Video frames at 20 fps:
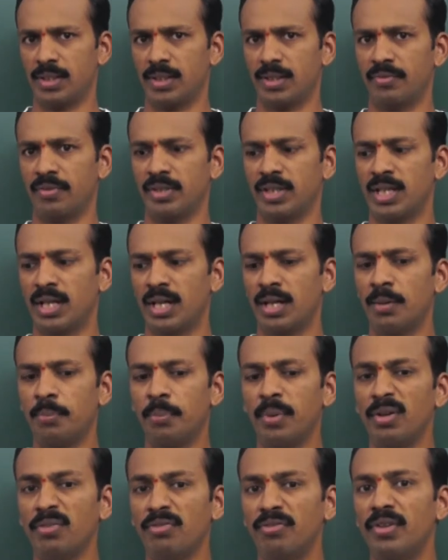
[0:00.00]
with the help
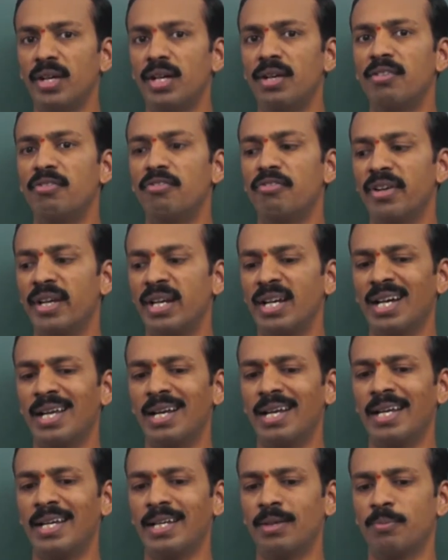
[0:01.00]
of
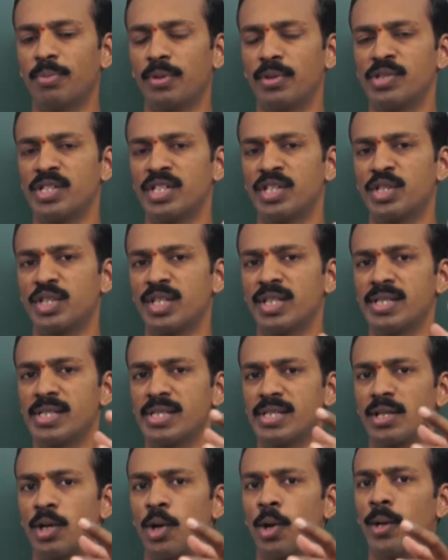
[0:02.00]
finger-like projections
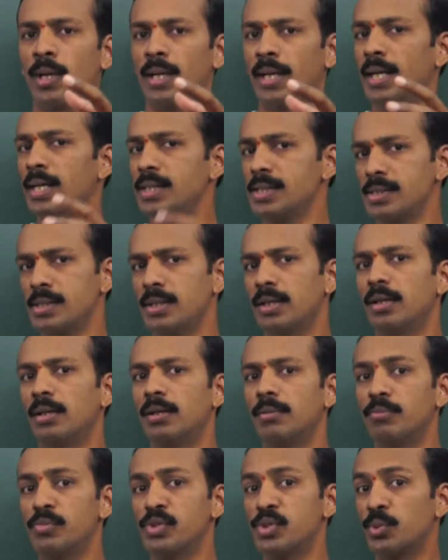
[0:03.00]
called as
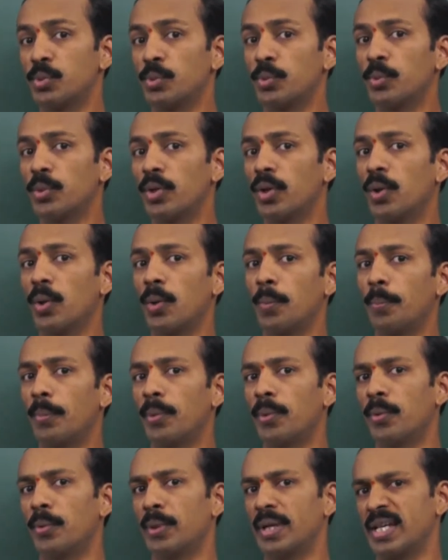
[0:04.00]

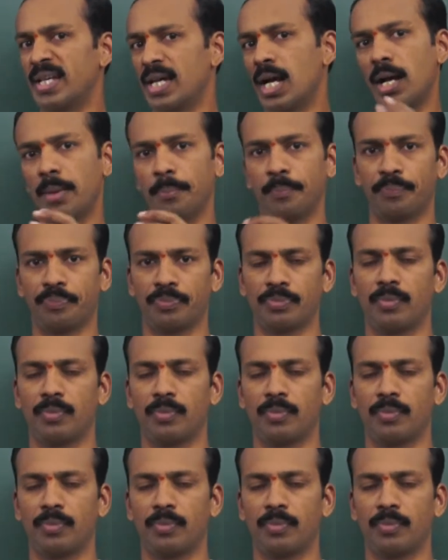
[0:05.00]
pseudopodia.